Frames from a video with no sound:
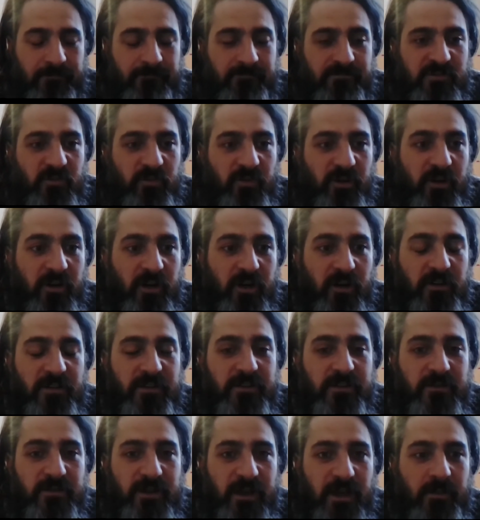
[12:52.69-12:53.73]
So regardless
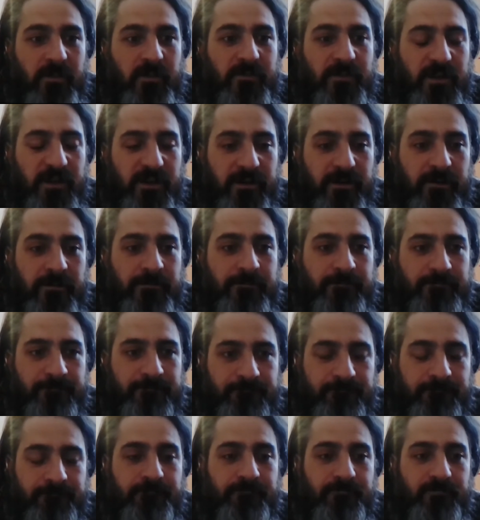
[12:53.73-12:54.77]
of time of year,
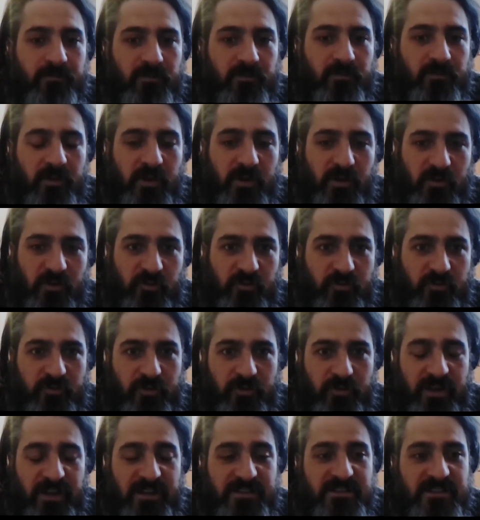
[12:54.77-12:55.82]
so
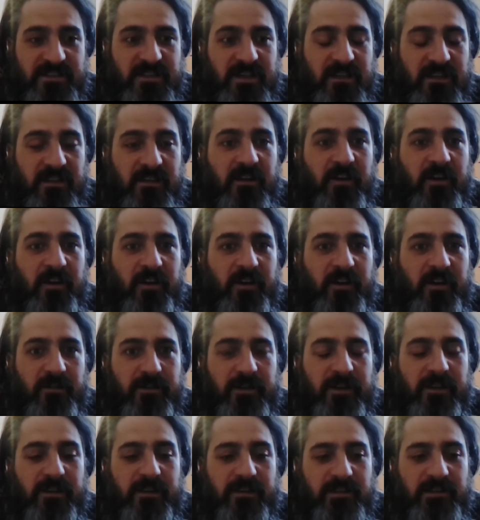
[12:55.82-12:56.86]
don't hesitate to cut off
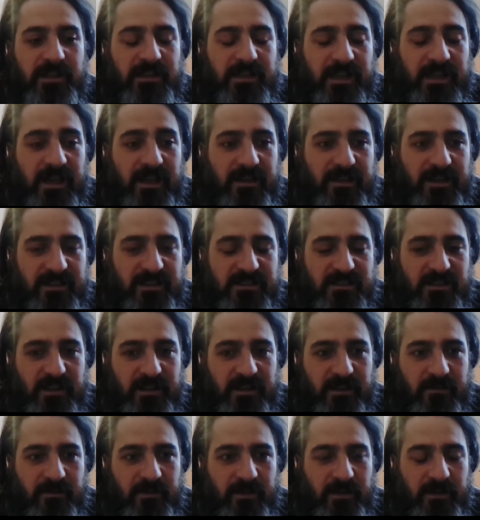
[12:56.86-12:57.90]
anything like that. That's kind
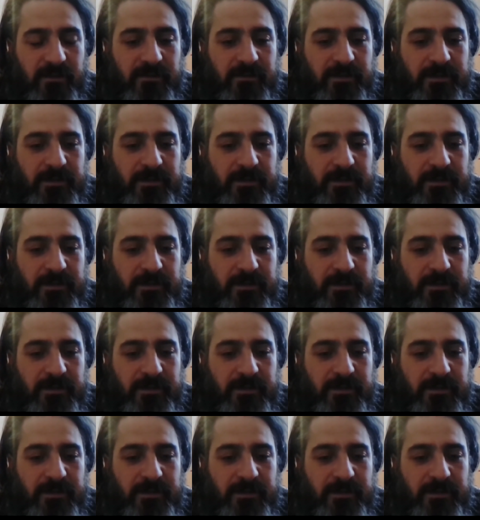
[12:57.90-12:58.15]
of the